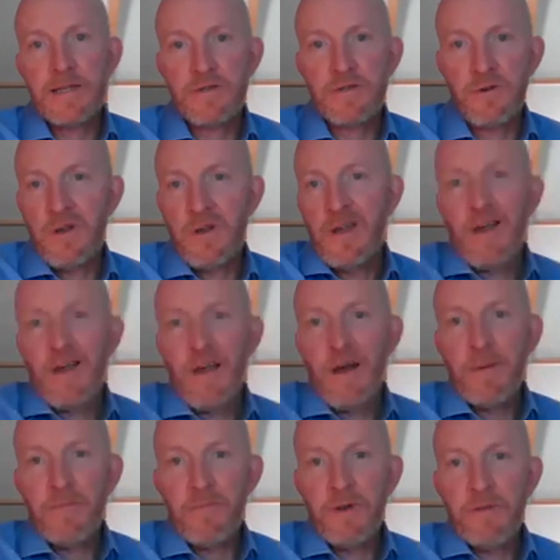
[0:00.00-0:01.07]
So, I
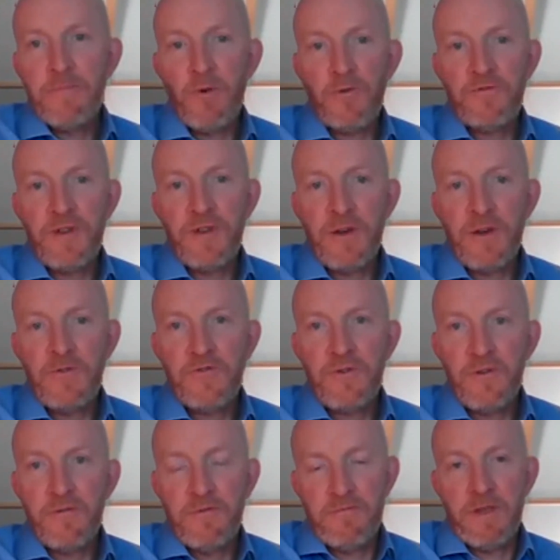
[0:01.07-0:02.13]
mean, when it boils down to it,